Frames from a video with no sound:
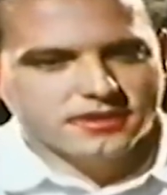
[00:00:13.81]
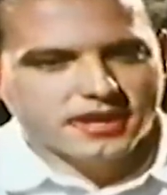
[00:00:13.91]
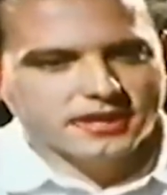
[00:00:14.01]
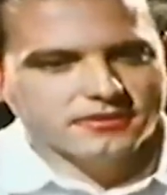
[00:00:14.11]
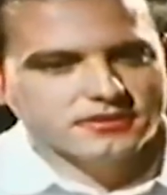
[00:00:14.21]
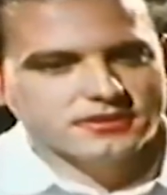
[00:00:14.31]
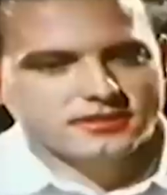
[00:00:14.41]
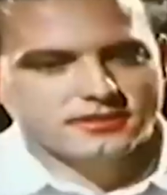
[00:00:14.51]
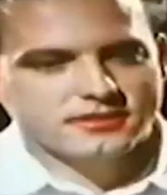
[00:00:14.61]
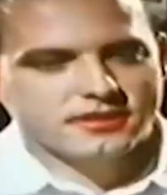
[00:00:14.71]
any of
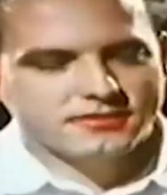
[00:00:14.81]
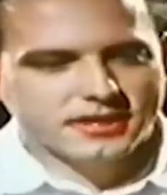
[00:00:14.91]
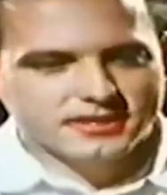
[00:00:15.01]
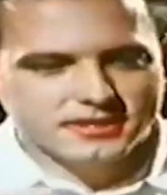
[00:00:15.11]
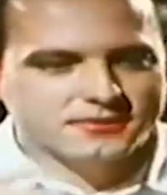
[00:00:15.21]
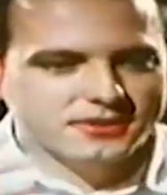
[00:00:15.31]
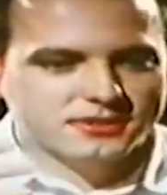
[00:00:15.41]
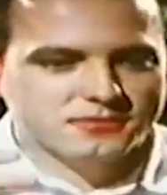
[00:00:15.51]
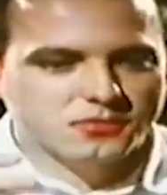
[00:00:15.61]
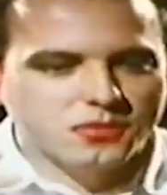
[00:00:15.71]
us ever had this
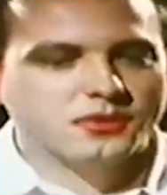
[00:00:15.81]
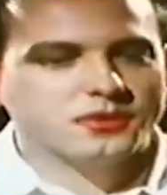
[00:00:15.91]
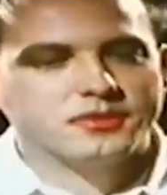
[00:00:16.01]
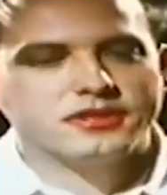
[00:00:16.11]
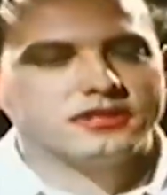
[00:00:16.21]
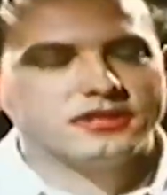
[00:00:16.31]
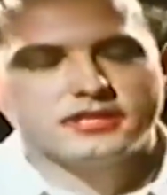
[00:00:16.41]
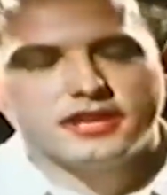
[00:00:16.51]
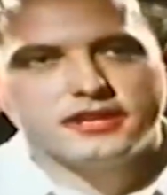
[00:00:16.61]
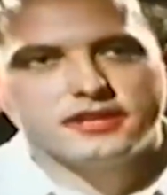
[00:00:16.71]
vision of what we would be doing in
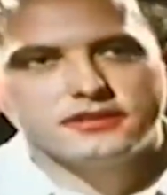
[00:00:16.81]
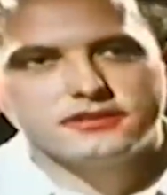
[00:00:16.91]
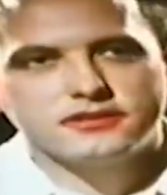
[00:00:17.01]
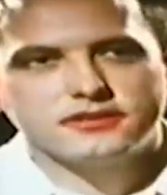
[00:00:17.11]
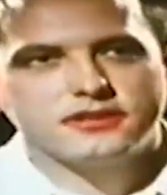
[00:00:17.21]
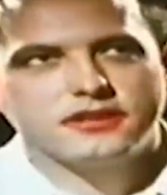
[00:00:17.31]
10 years.